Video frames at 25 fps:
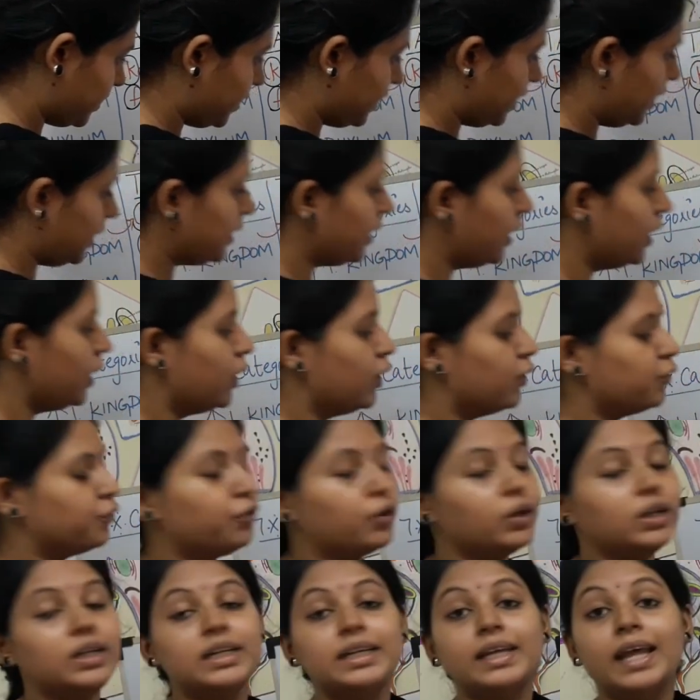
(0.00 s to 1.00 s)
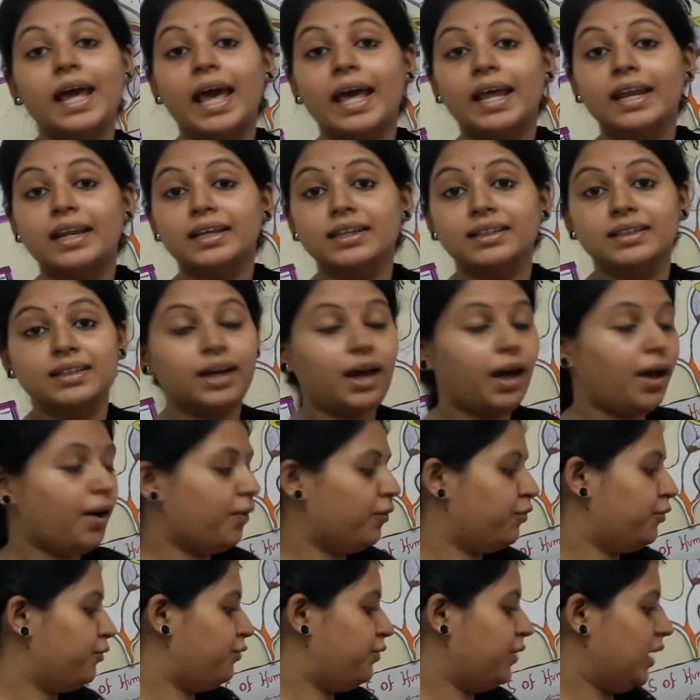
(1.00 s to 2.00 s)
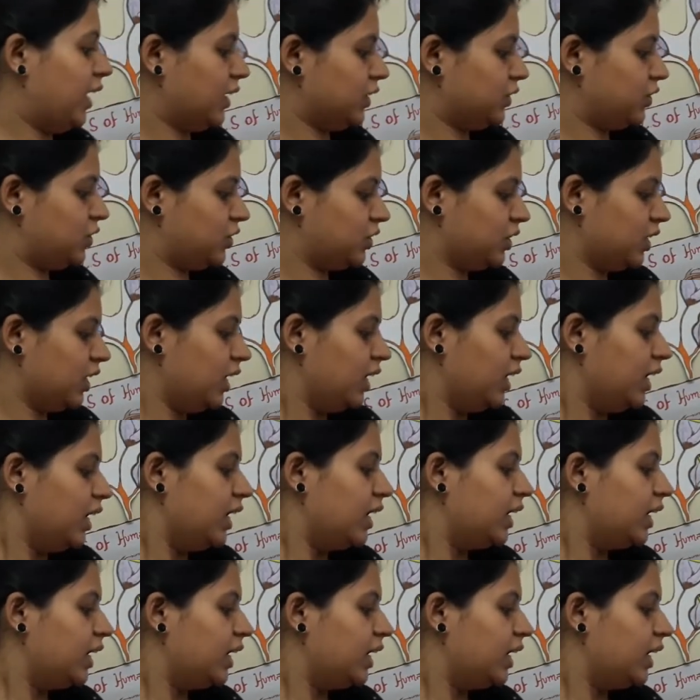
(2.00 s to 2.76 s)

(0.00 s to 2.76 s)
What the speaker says: teeth for tearing the flesh.